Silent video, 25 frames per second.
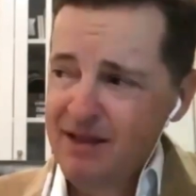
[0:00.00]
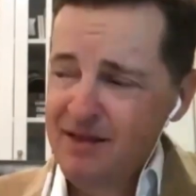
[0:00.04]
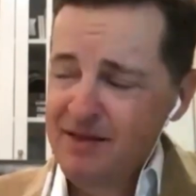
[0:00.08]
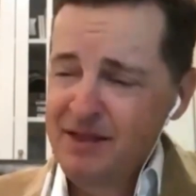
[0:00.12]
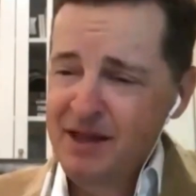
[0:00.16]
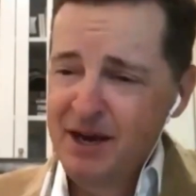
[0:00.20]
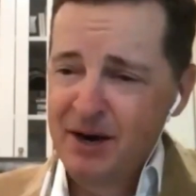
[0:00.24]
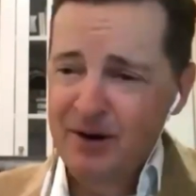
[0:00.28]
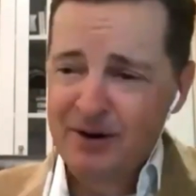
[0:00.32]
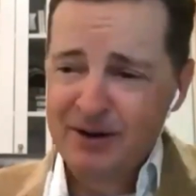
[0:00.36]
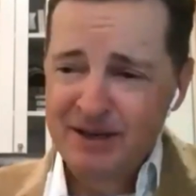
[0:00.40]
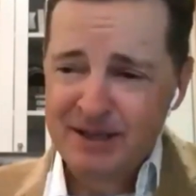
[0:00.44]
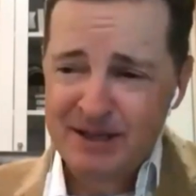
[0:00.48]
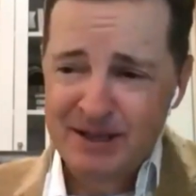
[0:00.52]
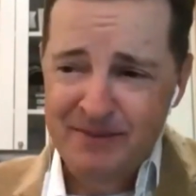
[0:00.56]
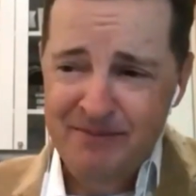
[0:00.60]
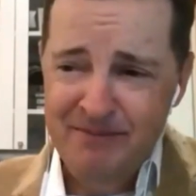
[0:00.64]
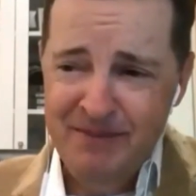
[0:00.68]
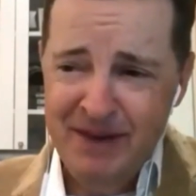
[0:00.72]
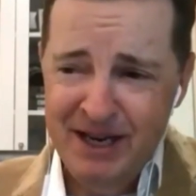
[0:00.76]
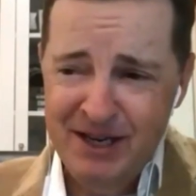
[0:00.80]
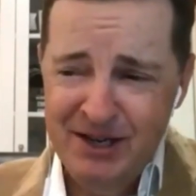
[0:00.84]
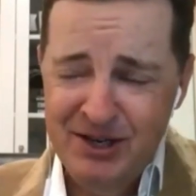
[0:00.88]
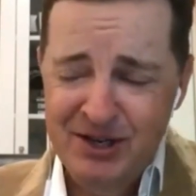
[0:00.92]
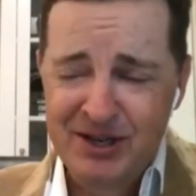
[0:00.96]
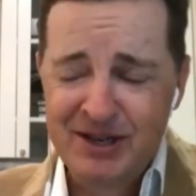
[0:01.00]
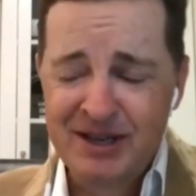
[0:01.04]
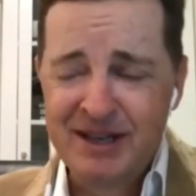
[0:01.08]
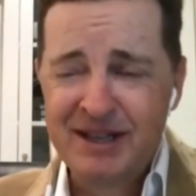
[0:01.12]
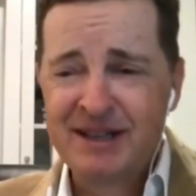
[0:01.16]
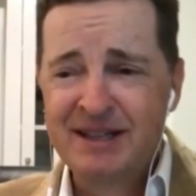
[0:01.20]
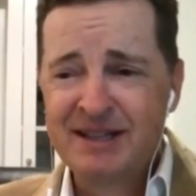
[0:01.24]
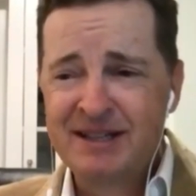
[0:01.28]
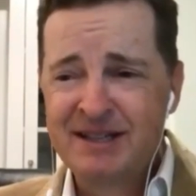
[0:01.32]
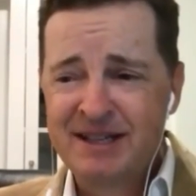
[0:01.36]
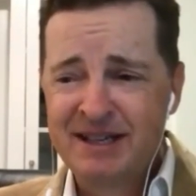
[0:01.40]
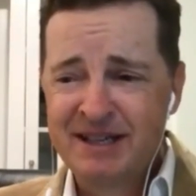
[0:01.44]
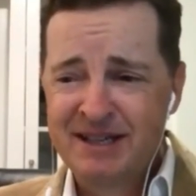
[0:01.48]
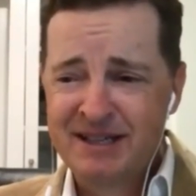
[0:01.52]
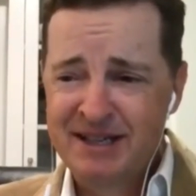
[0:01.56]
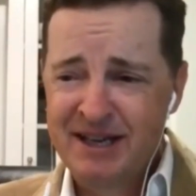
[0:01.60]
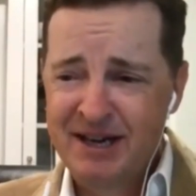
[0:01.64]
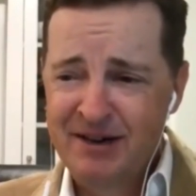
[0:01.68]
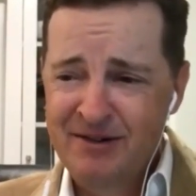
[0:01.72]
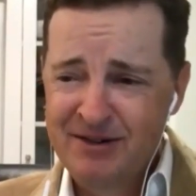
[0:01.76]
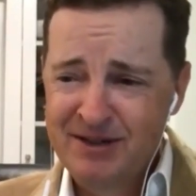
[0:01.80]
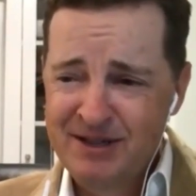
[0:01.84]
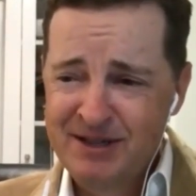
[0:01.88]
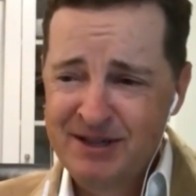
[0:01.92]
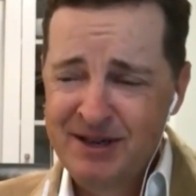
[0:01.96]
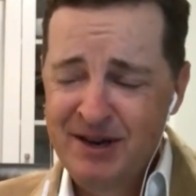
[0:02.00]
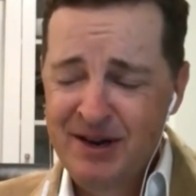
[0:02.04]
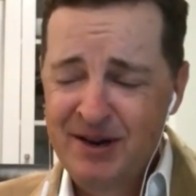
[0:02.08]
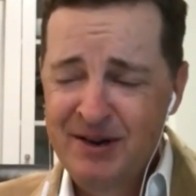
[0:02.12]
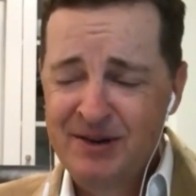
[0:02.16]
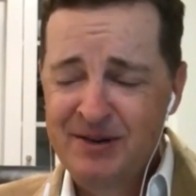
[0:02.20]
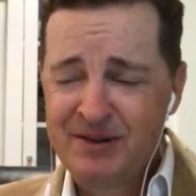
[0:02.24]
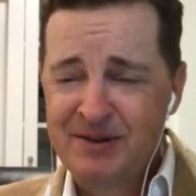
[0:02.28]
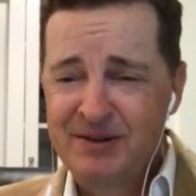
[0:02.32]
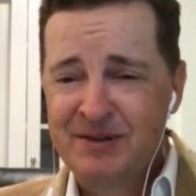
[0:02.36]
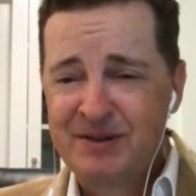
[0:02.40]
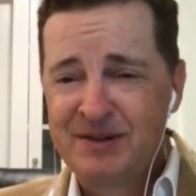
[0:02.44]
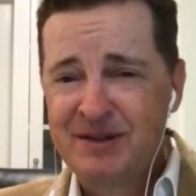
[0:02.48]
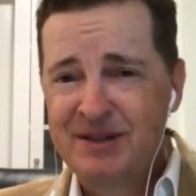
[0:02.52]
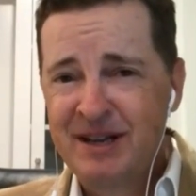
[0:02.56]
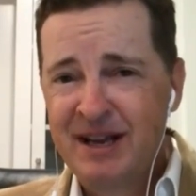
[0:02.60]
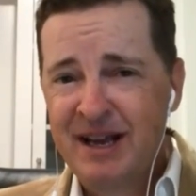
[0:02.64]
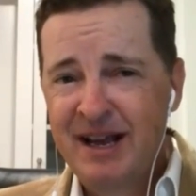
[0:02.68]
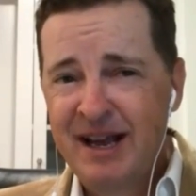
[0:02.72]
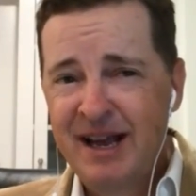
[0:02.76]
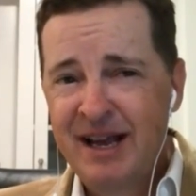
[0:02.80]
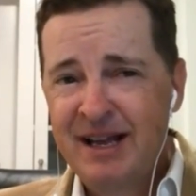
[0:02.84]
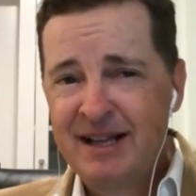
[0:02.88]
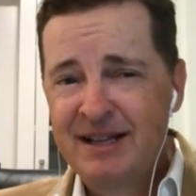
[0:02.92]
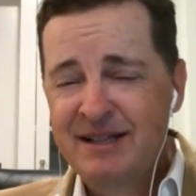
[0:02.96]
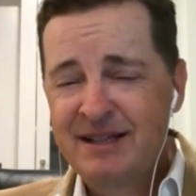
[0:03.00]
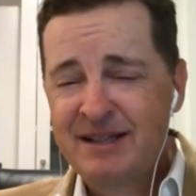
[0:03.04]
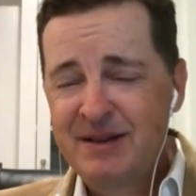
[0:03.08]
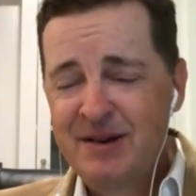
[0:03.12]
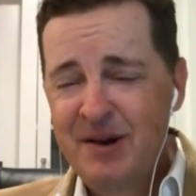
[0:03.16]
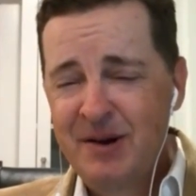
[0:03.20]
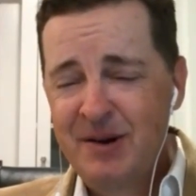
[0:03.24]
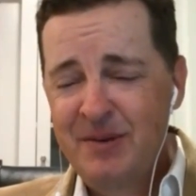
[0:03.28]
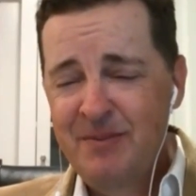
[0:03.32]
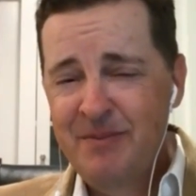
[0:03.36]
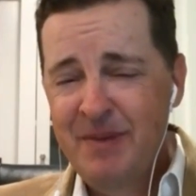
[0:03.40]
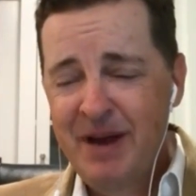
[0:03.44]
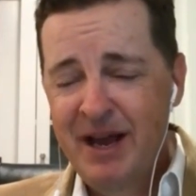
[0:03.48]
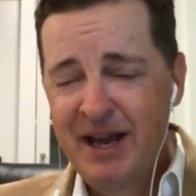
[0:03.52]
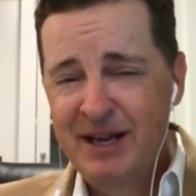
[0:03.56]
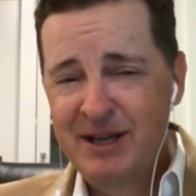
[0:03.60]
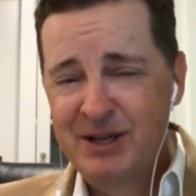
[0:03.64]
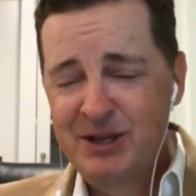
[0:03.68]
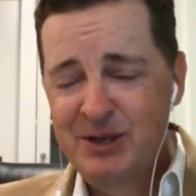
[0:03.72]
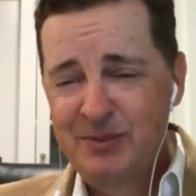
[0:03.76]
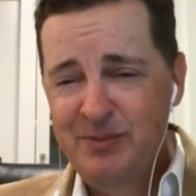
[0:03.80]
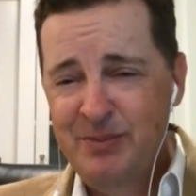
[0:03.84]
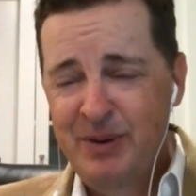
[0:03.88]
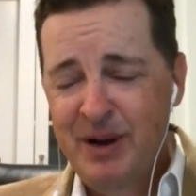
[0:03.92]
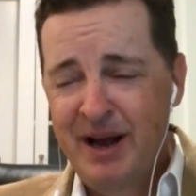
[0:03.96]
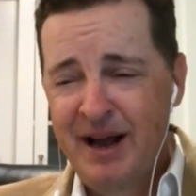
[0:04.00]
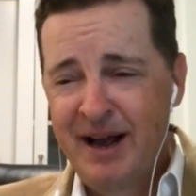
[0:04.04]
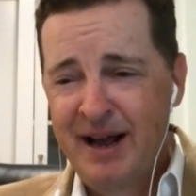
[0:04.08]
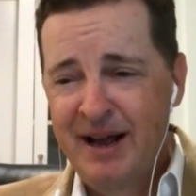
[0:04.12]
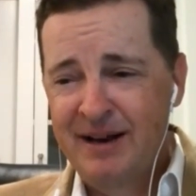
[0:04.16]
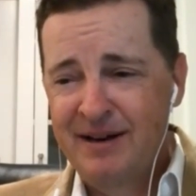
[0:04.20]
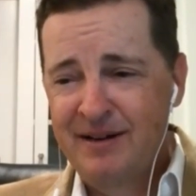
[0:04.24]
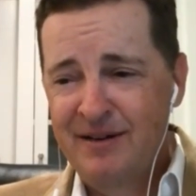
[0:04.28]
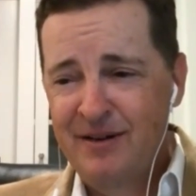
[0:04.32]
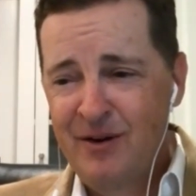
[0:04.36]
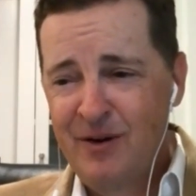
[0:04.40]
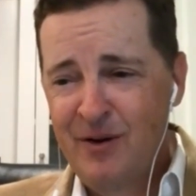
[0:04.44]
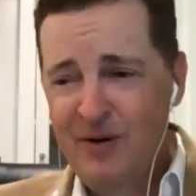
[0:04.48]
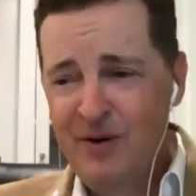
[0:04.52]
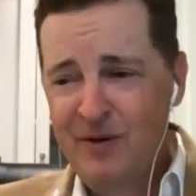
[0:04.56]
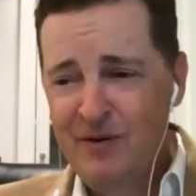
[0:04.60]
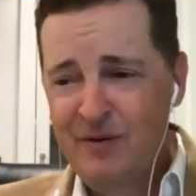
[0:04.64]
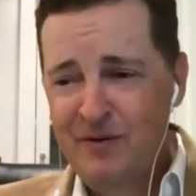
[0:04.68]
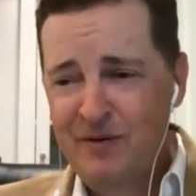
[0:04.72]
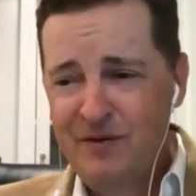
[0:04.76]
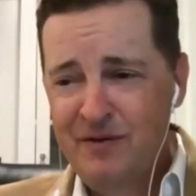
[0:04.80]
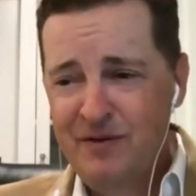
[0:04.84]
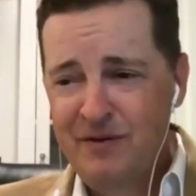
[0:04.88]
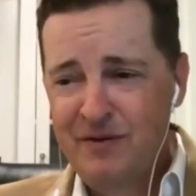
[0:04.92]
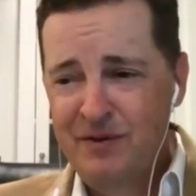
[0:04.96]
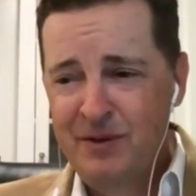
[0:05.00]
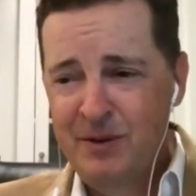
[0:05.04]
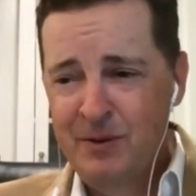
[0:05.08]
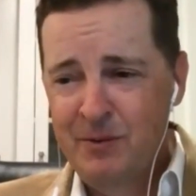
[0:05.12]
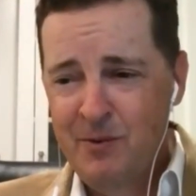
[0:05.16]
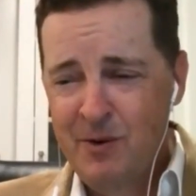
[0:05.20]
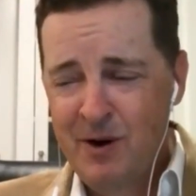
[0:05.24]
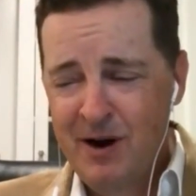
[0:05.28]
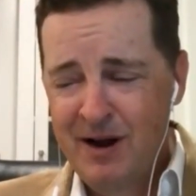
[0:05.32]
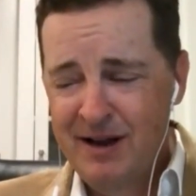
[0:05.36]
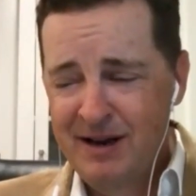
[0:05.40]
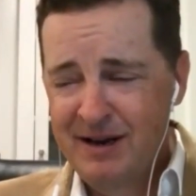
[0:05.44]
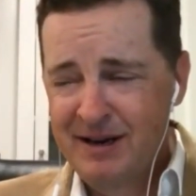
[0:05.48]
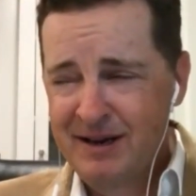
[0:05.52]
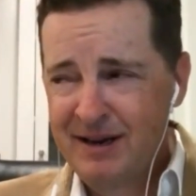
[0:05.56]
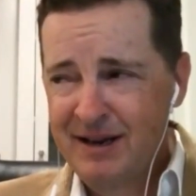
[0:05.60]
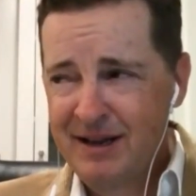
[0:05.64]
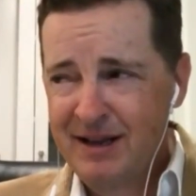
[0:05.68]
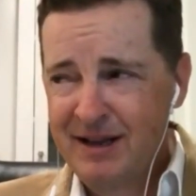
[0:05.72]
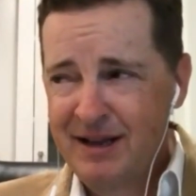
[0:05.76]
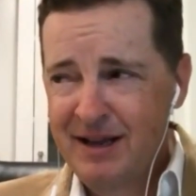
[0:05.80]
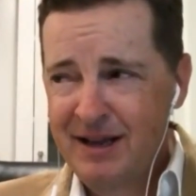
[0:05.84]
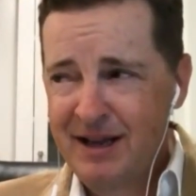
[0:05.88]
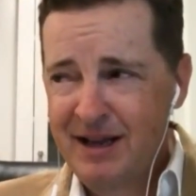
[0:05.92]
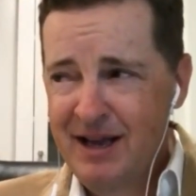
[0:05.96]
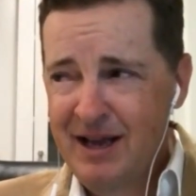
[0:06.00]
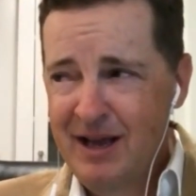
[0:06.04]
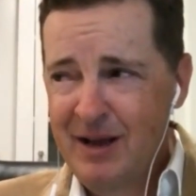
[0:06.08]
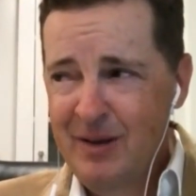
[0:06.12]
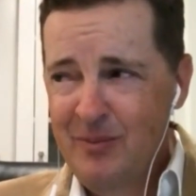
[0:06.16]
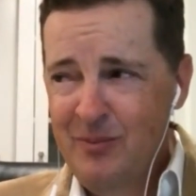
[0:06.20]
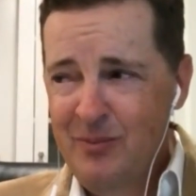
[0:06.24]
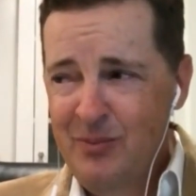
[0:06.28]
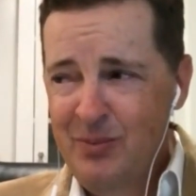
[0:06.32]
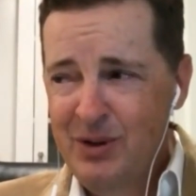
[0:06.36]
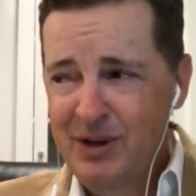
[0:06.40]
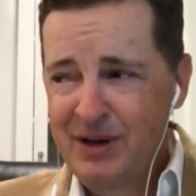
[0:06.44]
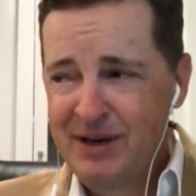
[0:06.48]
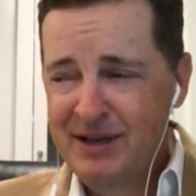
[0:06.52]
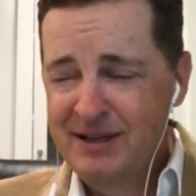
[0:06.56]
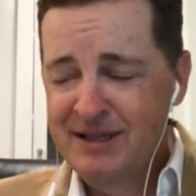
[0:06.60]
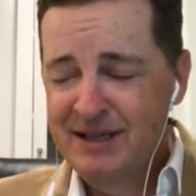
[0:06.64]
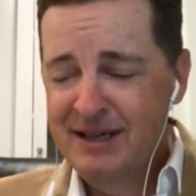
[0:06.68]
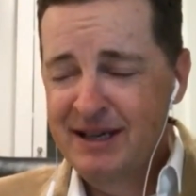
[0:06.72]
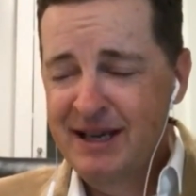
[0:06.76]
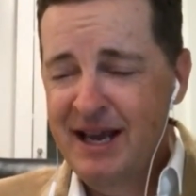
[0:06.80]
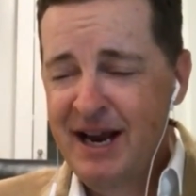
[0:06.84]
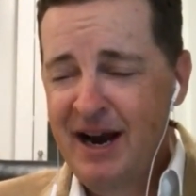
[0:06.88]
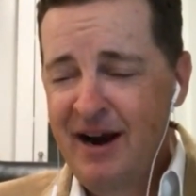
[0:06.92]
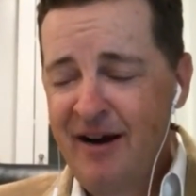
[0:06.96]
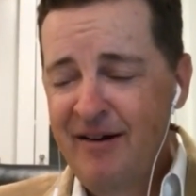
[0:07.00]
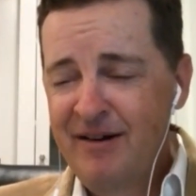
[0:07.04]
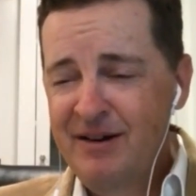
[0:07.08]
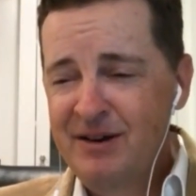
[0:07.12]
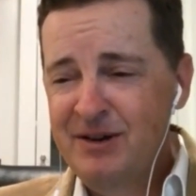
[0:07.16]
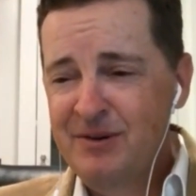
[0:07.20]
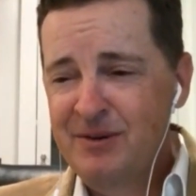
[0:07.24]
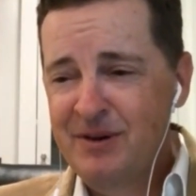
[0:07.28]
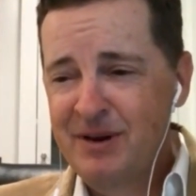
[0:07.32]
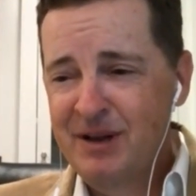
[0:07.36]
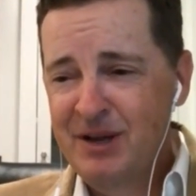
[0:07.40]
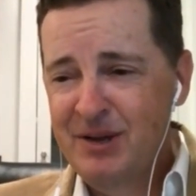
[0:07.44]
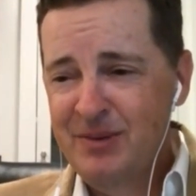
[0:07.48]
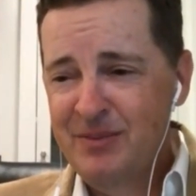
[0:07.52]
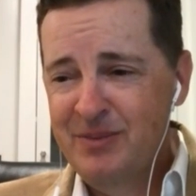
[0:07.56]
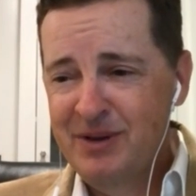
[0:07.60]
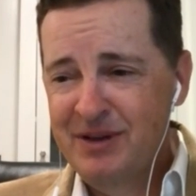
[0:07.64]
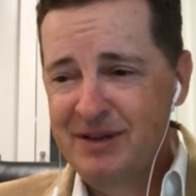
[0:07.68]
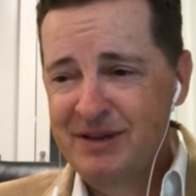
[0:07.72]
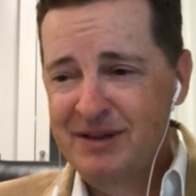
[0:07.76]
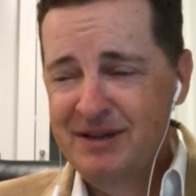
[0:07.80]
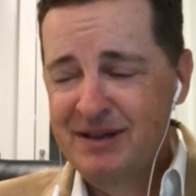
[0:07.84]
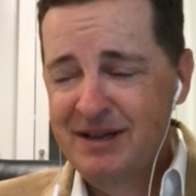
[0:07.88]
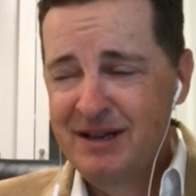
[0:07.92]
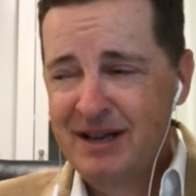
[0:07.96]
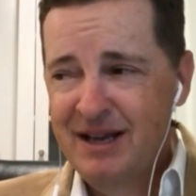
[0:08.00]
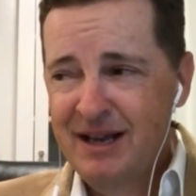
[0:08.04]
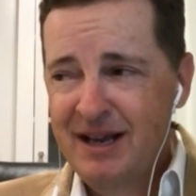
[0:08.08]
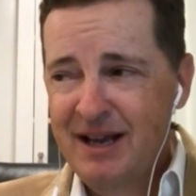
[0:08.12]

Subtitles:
There is a mention in the 6 Sacred Stones. It's not a major part of the one, but it's a character element.